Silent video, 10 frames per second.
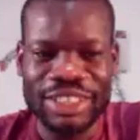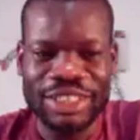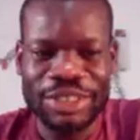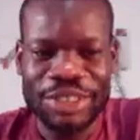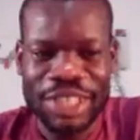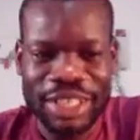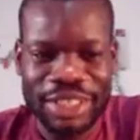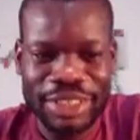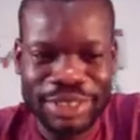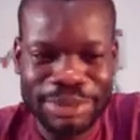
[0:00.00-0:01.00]
Good
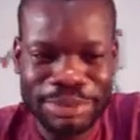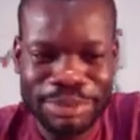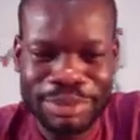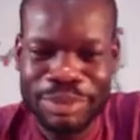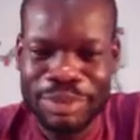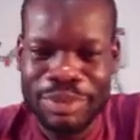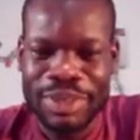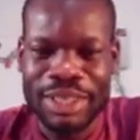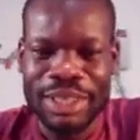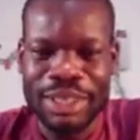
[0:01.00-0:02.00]
day.
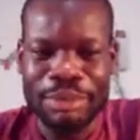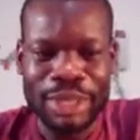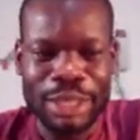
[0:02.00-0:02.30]
My